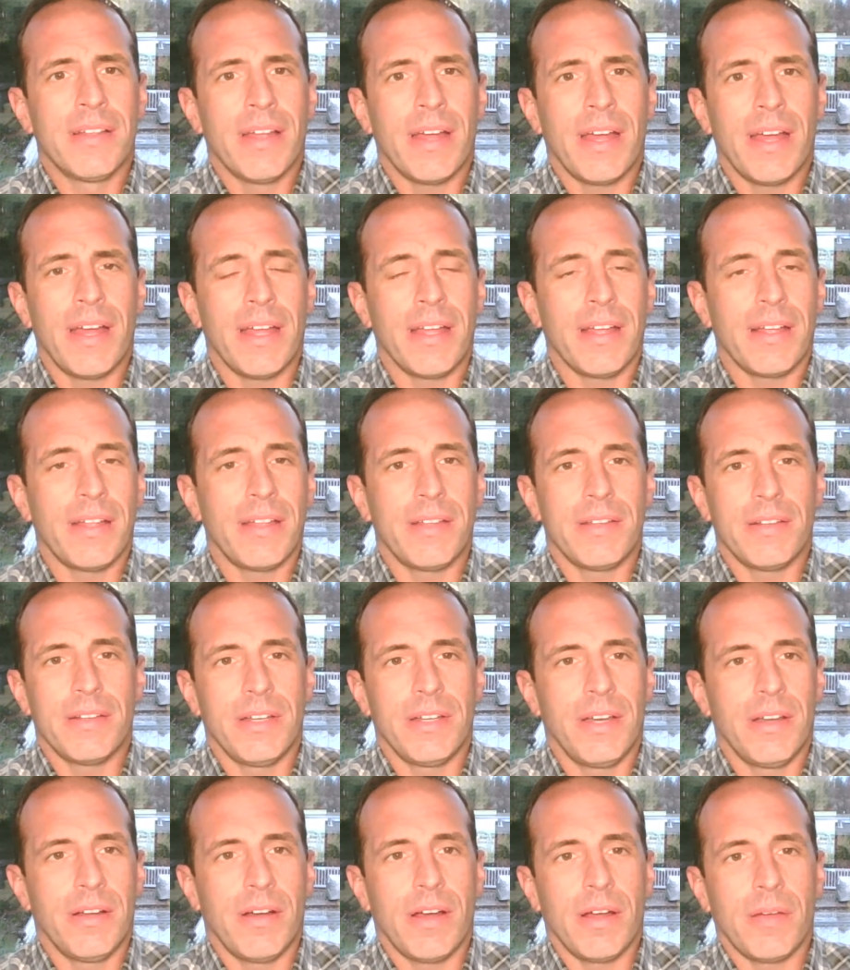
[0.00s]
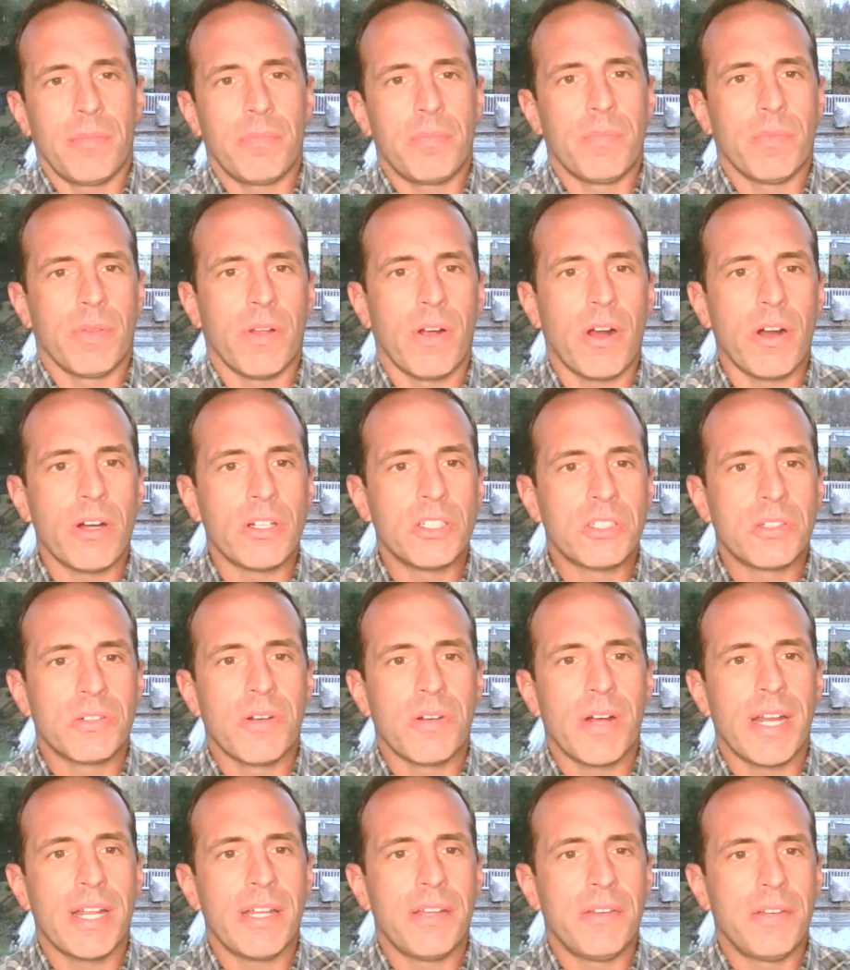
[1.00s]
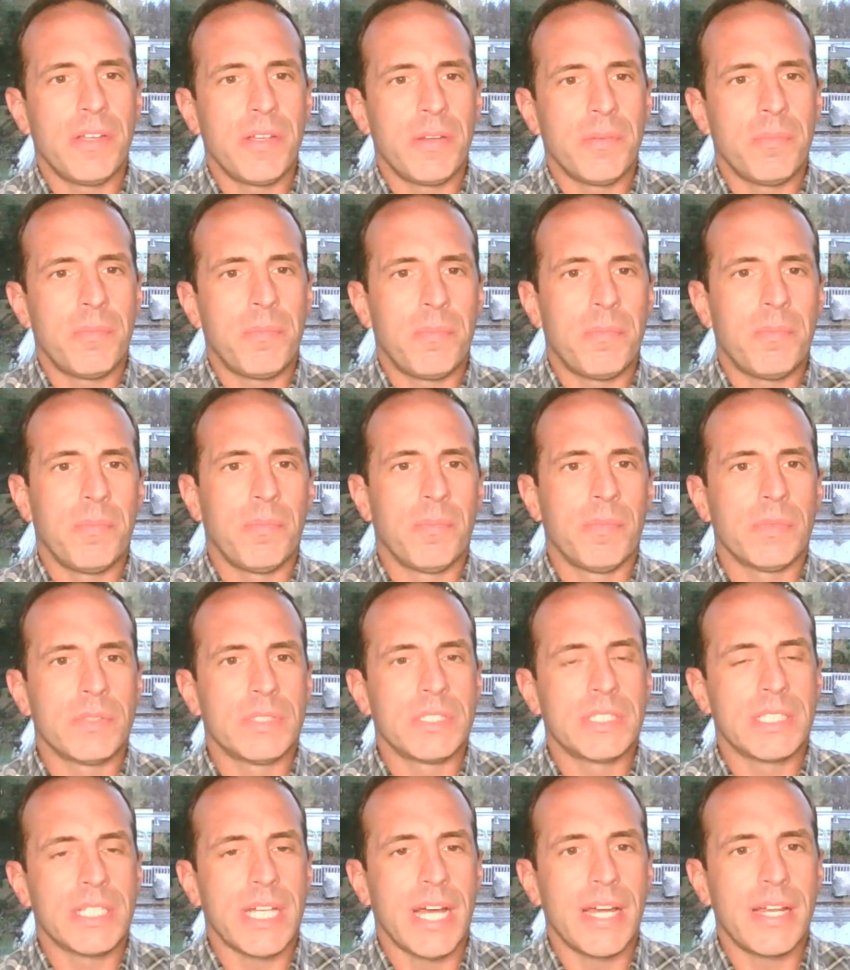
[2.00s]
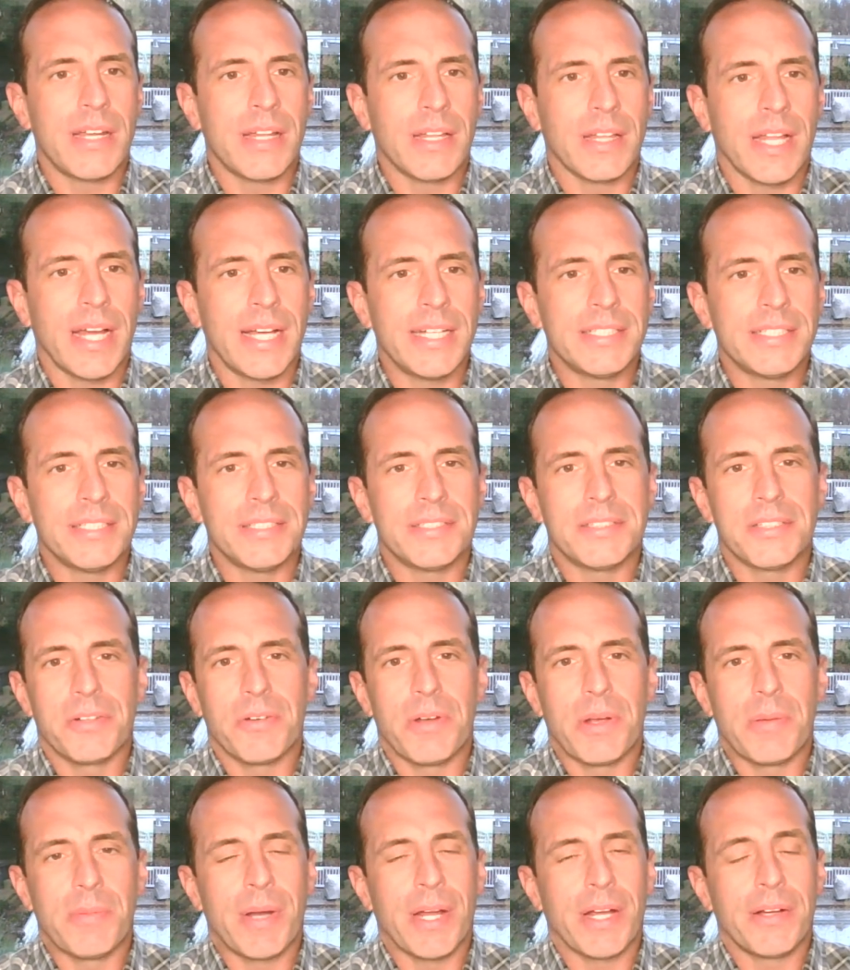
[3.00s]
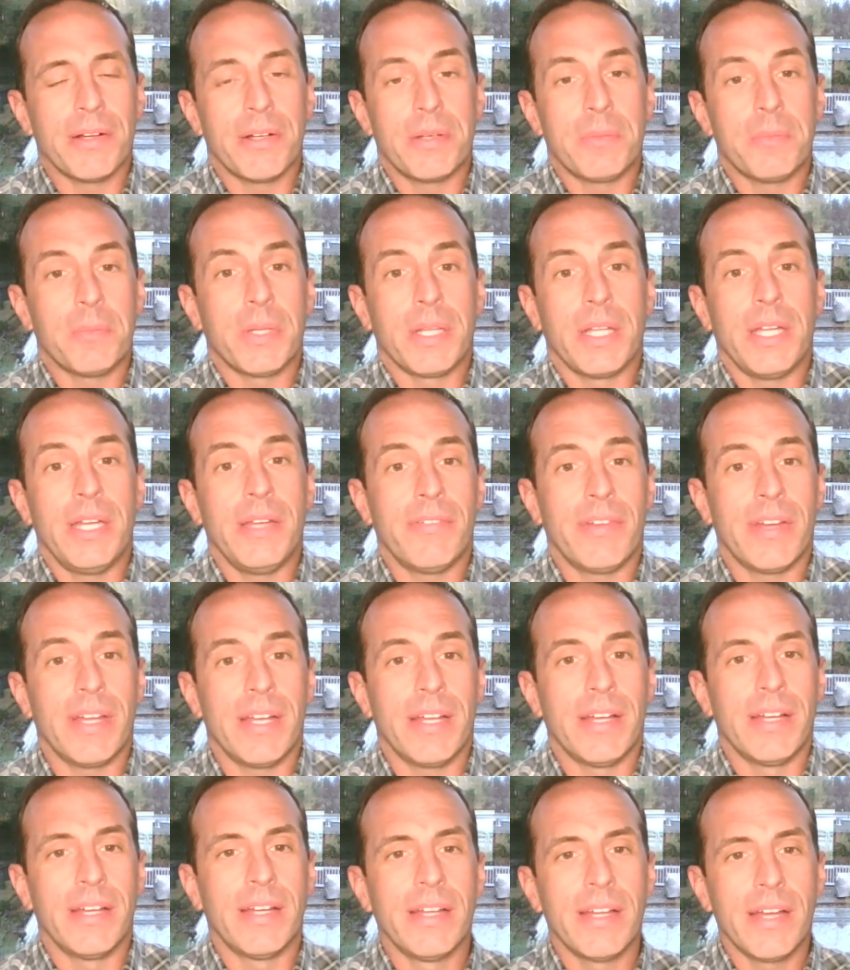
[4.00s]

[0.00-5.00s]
A large credit union signed a license agreement. I couldn't believe it.